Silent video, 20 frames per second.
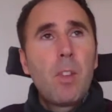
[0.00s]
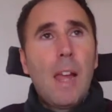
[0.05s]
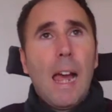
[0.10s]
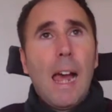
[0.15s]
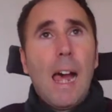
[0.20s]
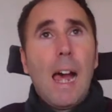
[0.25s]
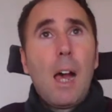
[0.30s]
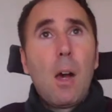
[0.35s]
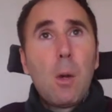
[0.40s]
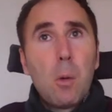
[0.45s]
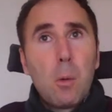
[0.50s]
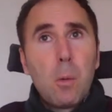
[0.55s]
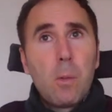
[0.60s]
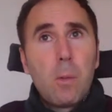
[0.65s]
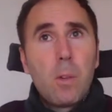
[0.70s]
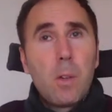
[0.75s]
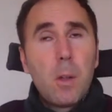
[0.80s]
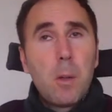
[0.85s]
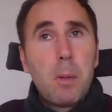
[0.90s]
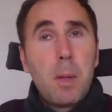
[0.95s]
how
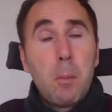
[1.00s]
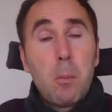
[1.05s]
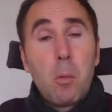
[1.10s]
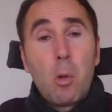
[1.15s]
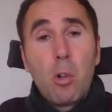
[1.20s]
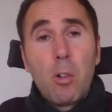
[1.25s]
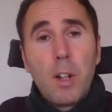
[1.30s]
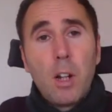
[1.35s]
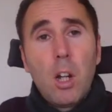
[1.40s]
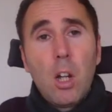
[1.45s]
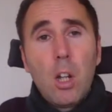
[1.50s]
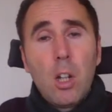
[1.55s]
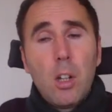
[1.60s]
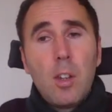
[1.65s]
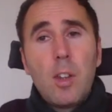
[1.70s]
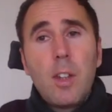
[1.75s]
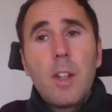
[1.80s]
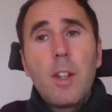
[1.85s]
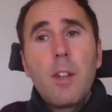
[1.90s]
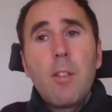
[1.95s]
to be more
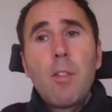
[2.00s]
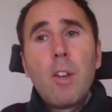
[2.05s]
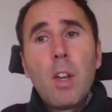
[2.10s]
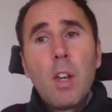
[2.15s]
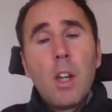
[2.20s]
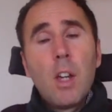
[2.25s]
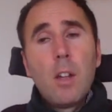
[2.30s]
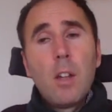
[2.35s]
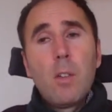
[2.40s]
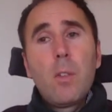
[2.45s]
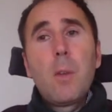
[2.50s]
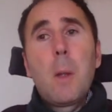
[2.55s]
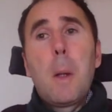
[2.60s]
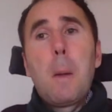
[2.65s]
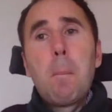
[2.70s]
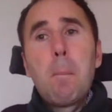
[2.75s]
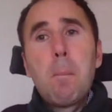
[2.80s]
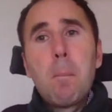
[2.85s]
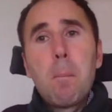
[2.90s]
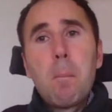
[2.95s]
inclusive.
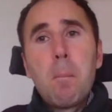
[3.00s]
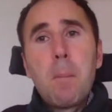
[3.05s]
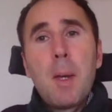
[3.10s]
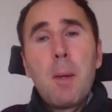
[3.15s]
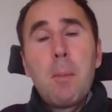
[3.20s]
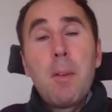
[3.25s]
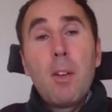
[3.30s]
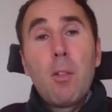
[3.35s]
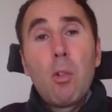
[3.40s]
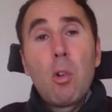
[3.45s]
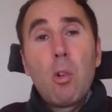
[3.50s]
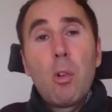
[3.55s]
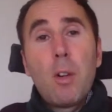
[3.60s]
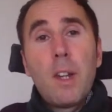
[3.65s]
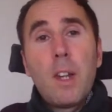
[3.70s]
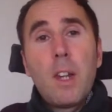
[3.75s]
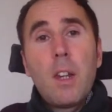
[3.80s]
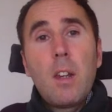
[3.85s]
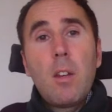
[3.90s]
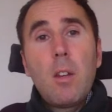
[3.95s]
Some maybe have
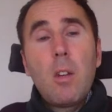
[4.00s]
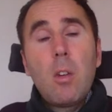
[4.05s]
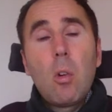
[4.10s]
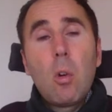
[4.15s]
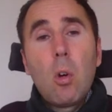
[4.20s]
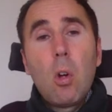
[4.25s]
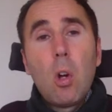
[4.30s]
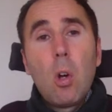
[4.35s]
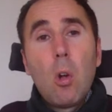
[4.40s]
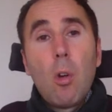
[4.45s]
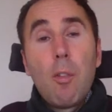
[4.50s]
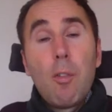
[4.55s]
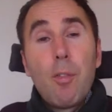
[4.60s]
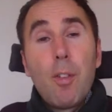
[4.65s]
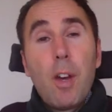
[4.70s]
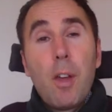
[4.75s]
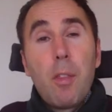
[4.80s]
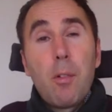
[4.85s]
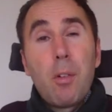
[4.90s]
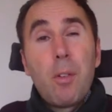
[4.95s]
already got a lot
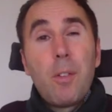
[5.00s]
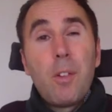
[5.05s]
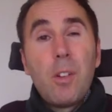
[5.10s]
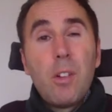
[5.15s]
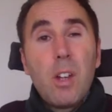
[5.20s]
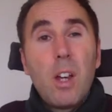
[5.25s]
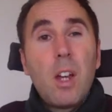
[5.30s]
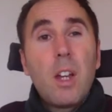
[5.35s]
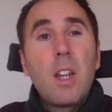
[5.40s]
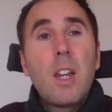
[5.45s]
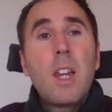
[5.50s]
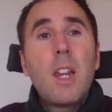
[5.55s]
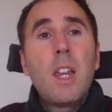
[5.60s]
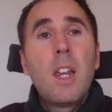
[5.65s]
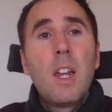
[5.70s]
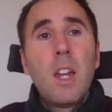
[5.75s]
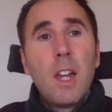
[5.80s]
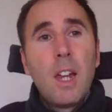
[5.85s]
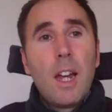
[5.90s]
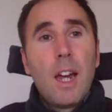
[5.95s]
further on the journey
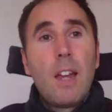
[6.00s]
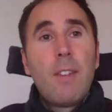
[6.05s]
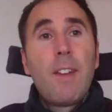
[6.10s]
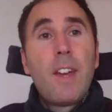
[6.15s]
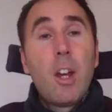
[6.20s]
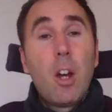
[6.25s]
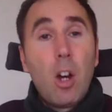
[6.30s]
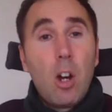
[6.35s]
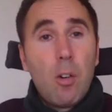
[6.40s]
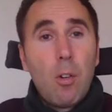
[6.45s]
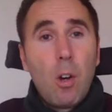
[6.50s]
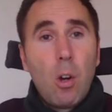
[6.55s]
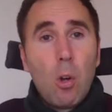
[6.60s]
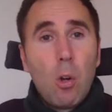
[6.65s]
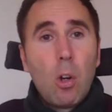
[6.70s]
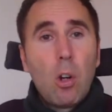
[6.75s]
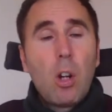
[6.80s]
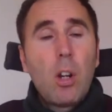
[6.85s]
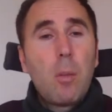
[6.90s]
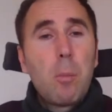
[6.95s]
and they are a
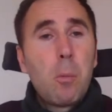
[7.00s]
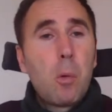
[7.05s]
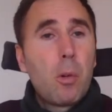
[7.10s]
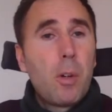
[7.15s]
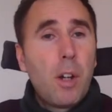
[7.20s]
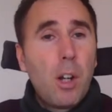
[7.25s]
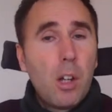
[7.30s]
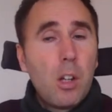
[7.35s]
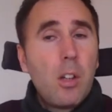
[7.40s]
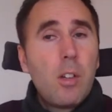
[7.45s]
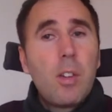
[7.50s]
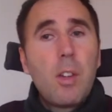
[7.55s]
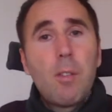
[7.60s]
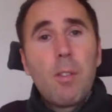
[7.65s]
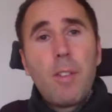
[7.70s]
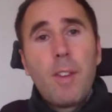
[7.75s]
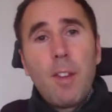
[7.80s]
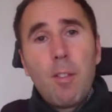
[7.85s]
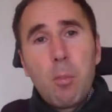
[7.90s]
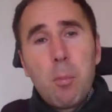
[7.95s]
lot more inclusive
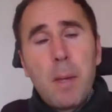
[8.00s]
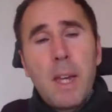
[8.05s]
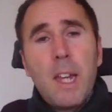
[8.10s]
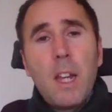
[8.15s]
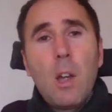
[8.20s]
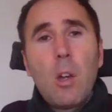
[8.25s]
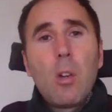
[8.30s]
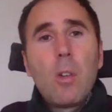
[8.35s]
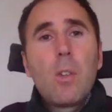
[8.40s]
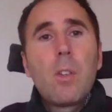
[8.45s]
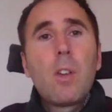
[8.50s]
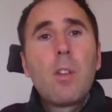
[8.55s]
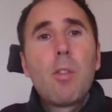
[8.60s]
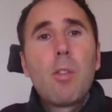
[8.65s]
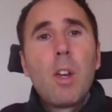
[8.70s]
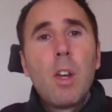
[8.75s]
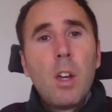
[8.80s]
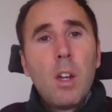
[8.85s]
and they've made lots of